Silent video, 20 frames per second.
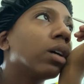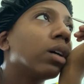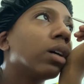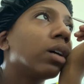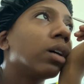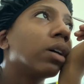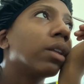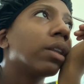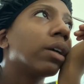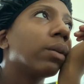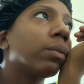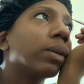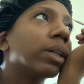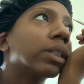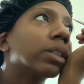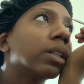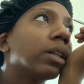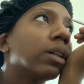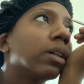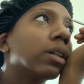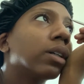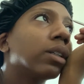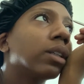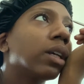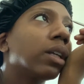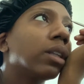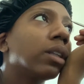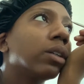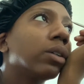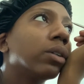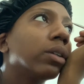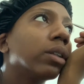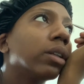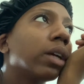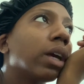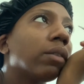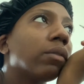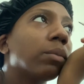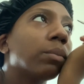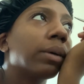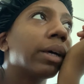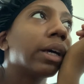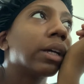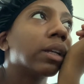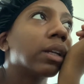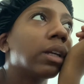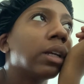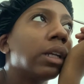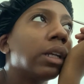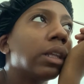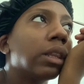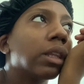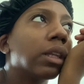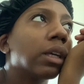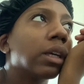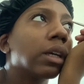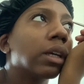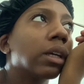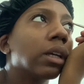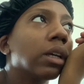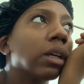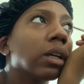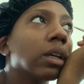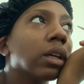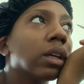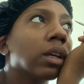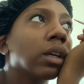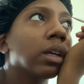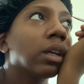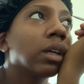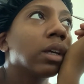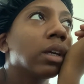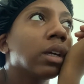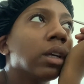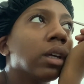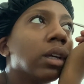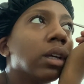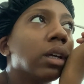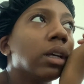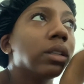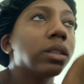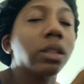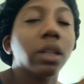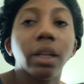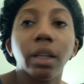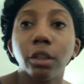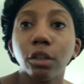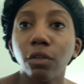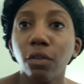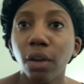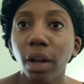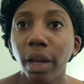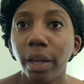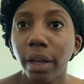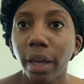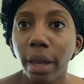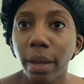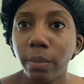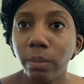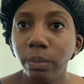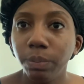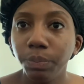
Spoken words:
how that works out because I literally haven't packed anything and today is Friday